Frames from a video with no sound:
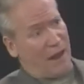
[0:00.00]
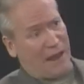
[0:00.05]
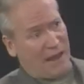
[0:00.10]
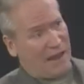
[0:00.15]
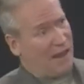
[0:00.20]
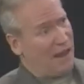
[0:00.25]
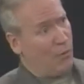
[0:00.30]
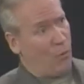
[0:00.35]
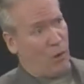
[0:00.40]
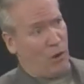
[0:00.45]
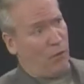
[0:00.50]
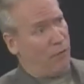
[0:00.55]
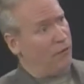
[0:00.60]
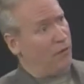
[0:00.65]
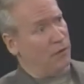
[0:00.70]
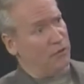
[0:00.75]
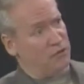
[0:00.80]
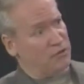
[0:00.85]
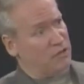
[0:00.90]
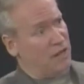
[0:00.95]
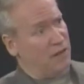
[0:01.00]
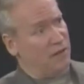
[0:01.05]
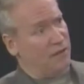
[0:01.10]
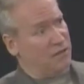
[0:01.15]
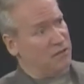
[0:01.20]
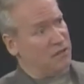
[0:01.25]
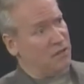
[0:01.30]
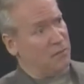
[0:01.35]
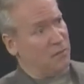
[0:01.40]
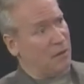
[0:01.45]
and a welfare state at the
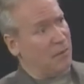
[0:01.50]
same time.